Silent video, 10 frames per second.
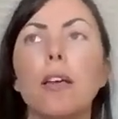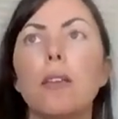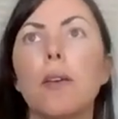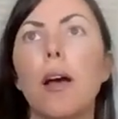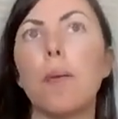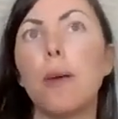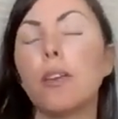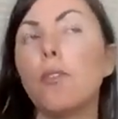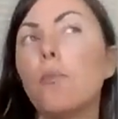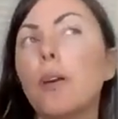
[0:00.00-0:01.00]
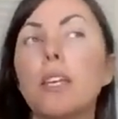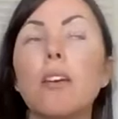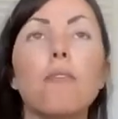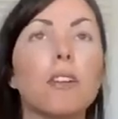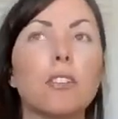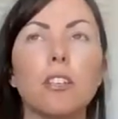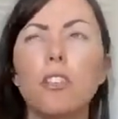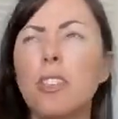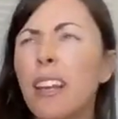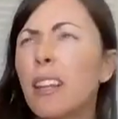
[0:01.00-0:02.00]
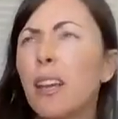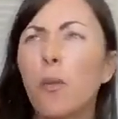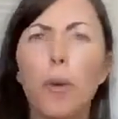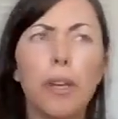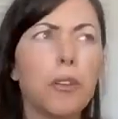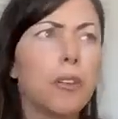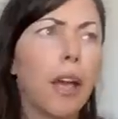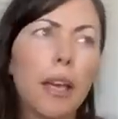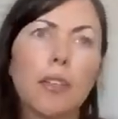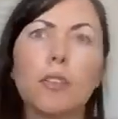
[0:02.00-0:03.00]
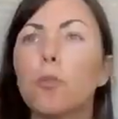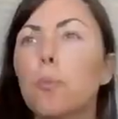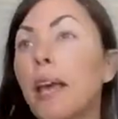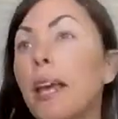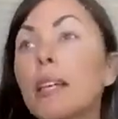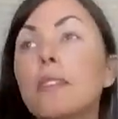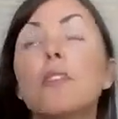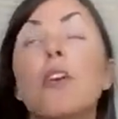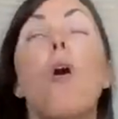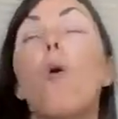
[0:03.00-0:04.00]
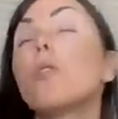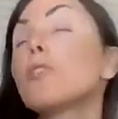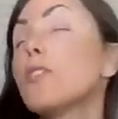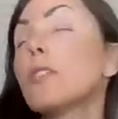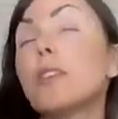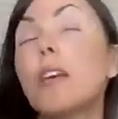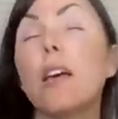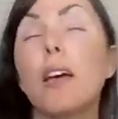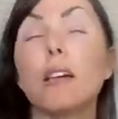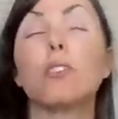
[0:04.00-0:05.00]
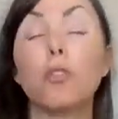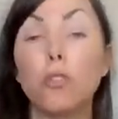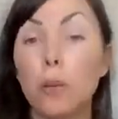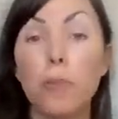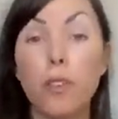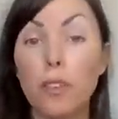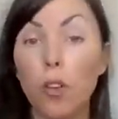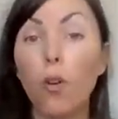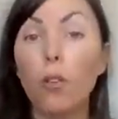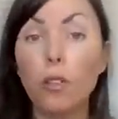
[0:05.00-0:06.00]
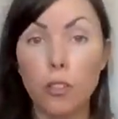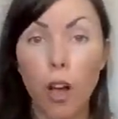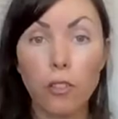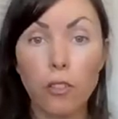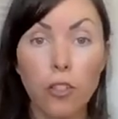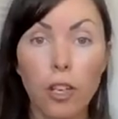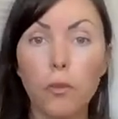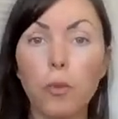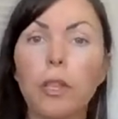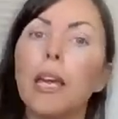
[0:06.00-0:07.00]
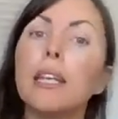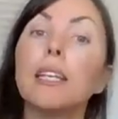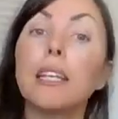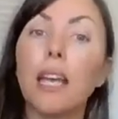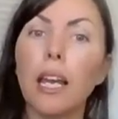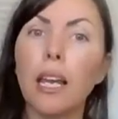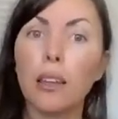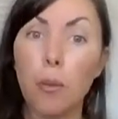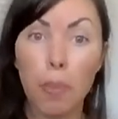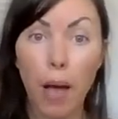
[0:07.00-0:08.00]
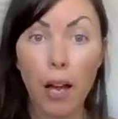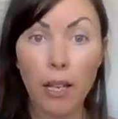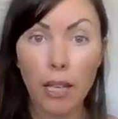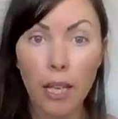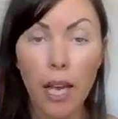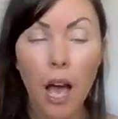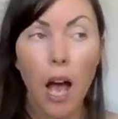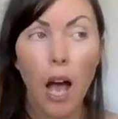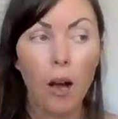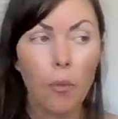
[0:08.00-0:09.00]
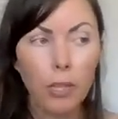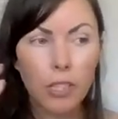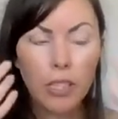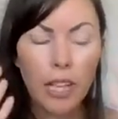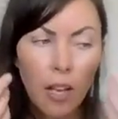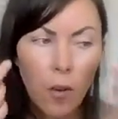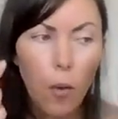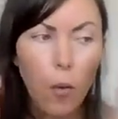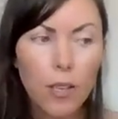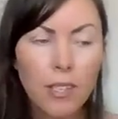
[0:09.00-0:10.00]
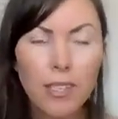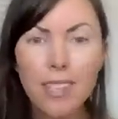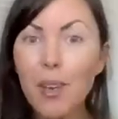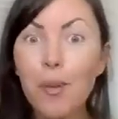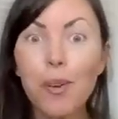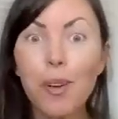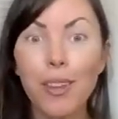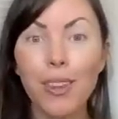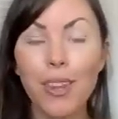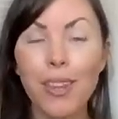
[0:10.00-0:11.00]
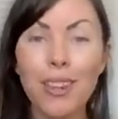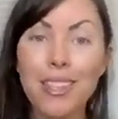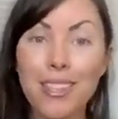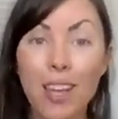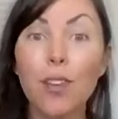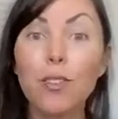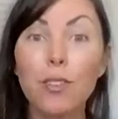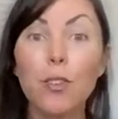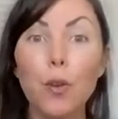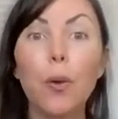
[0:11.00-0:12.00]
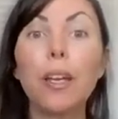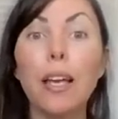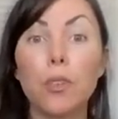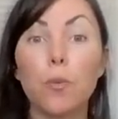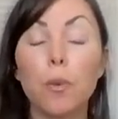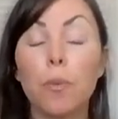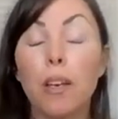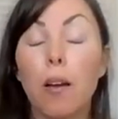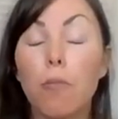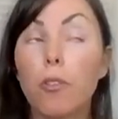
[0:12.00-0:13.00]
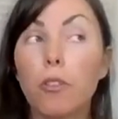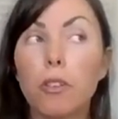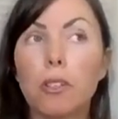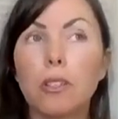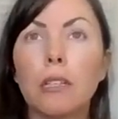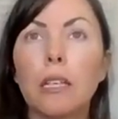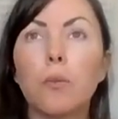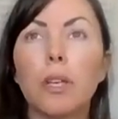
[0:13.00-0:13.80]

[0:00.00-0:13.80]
And I know many of us had just had like weird aches or pains, or just extreme physical exhaustion, really indicating the body. We see what the cells are doing as we become more crystalline.